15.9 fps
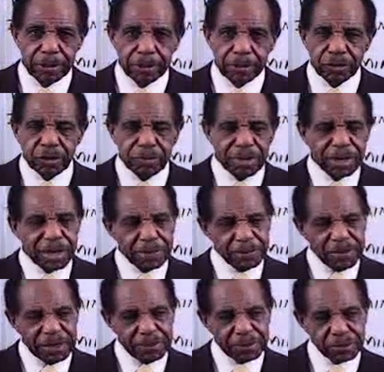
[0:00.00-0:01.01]
You may not be
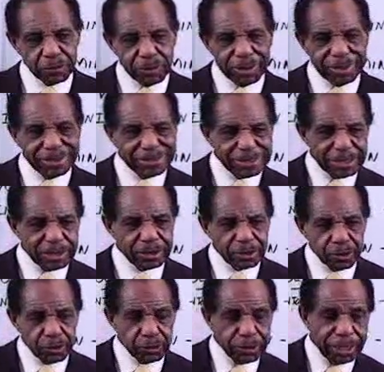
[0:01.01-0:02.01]
able to intend to
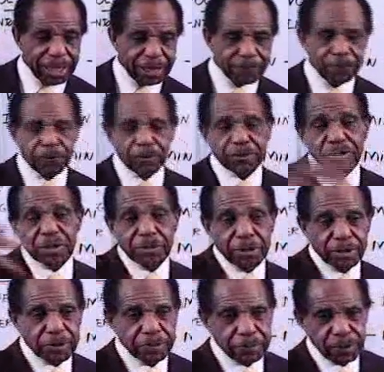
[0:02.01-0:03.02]
do the act for some other
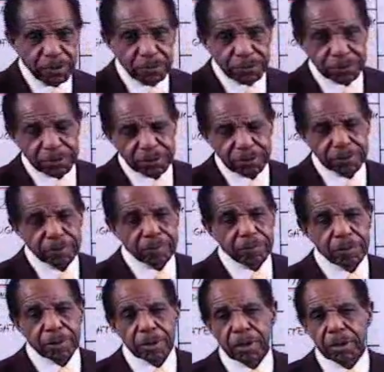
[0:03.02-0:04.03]
purpose.
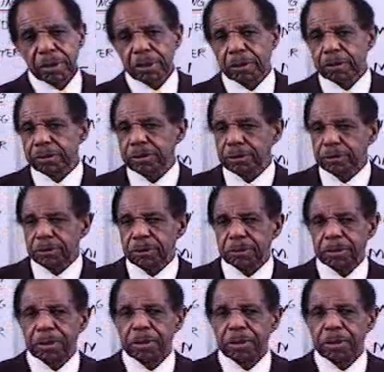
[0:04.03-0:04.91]
You